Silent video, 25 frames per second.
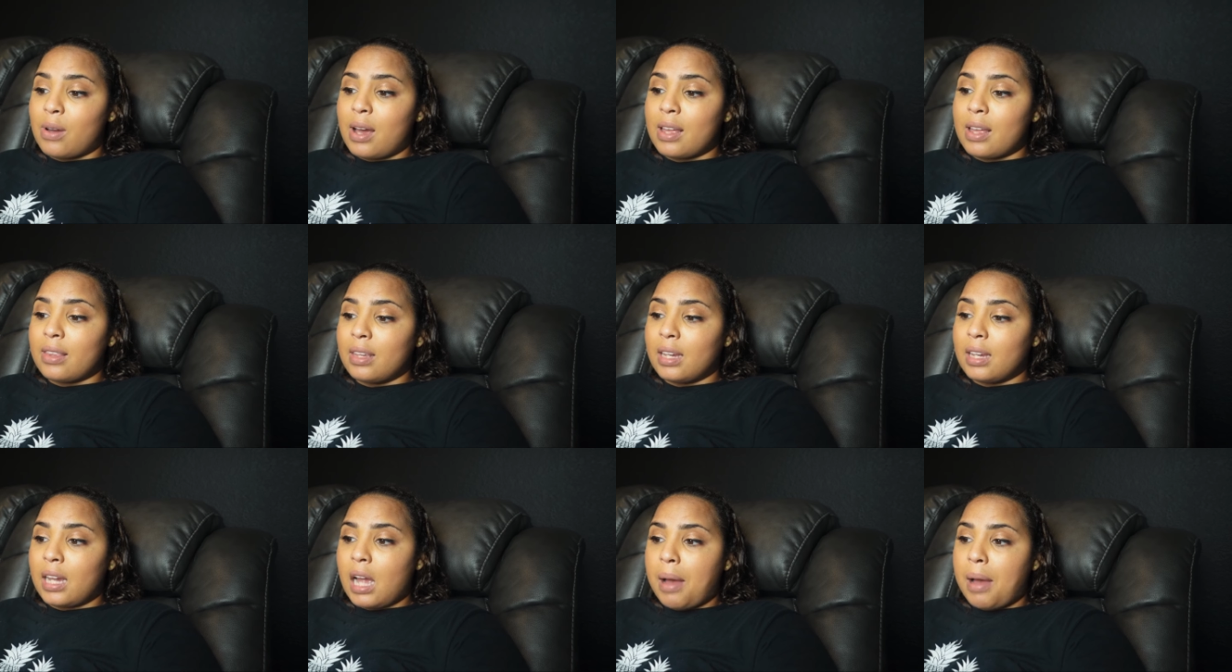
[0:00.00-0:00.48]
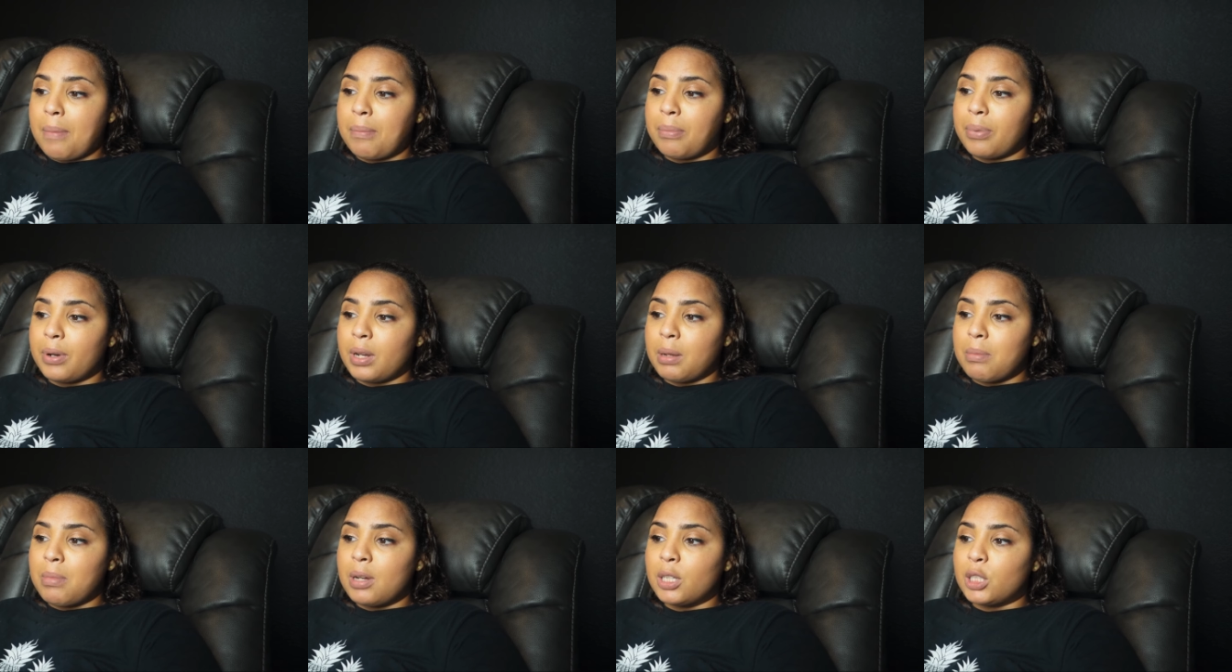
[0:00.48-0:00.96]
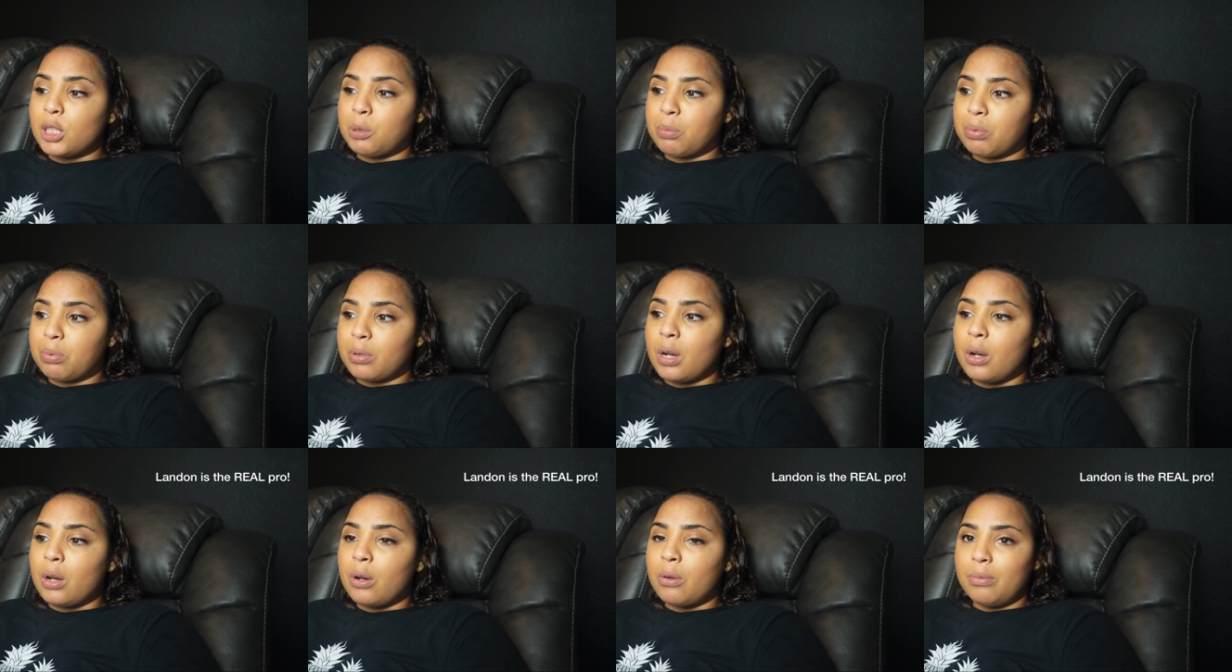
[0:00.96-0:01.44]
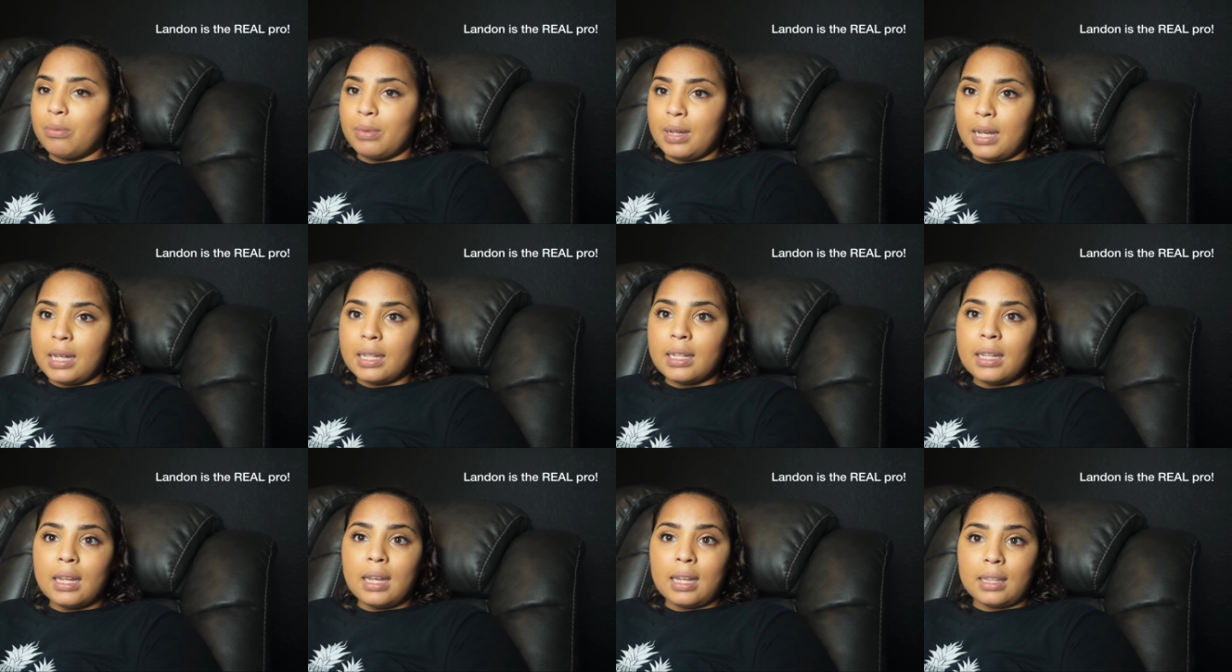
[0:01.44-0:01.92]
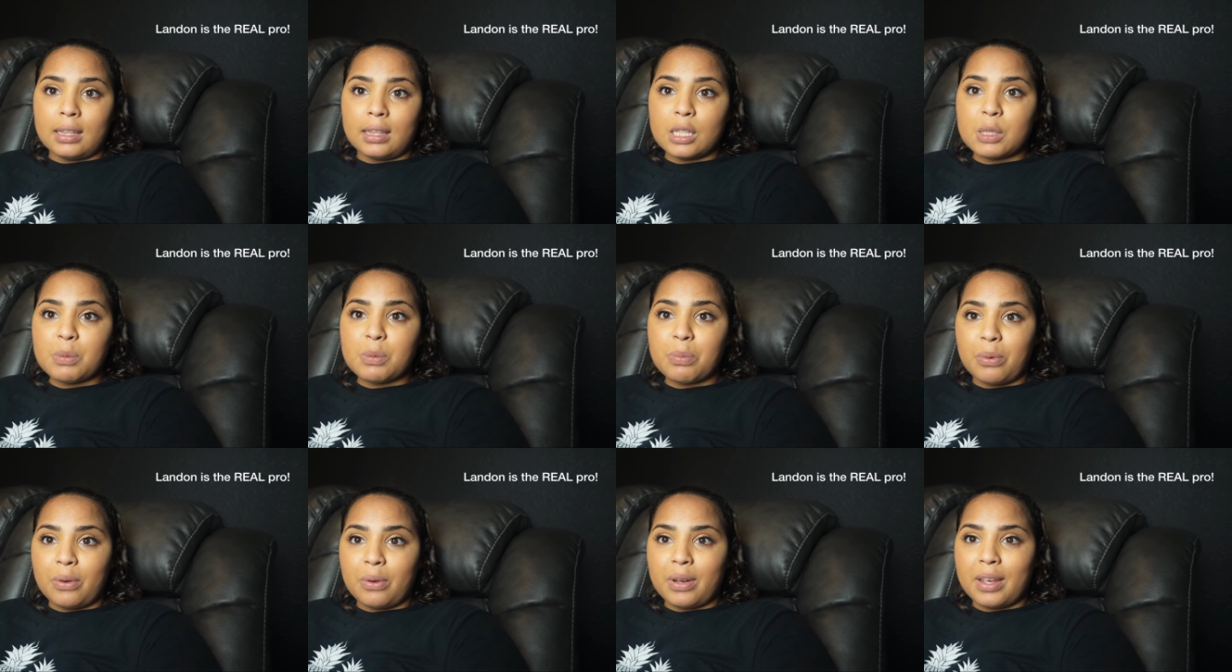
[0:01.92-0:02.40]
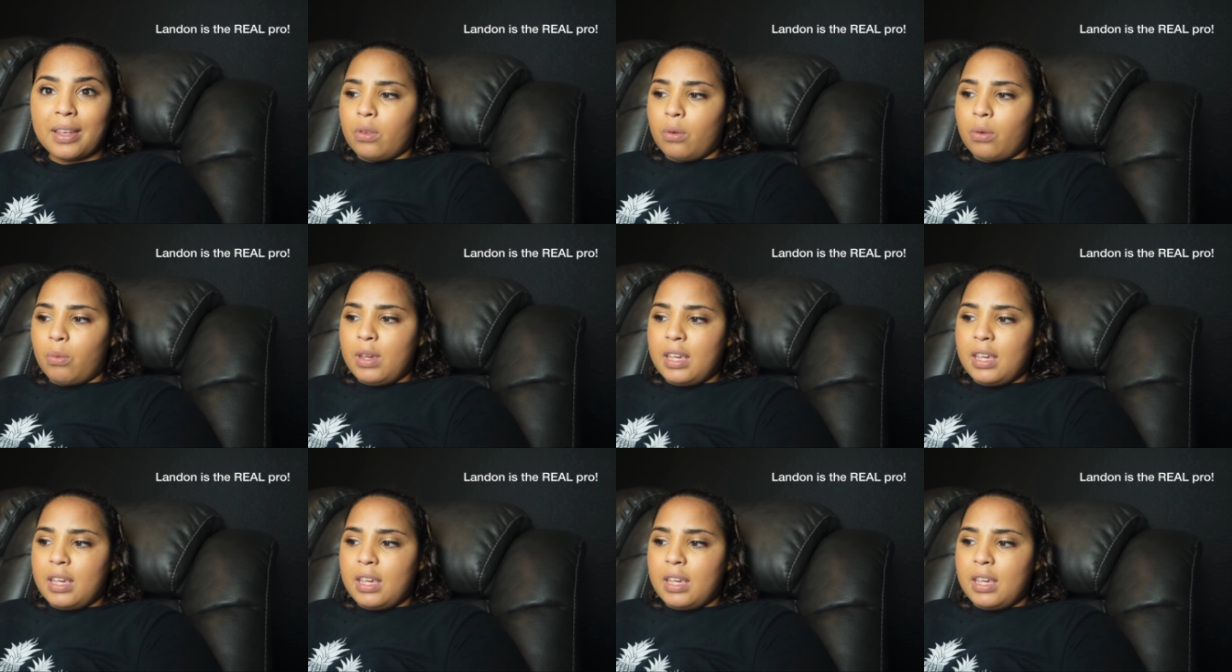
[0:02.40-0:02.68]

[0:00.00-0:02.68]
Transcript: so I think I'm pretty much a pro at, at this point.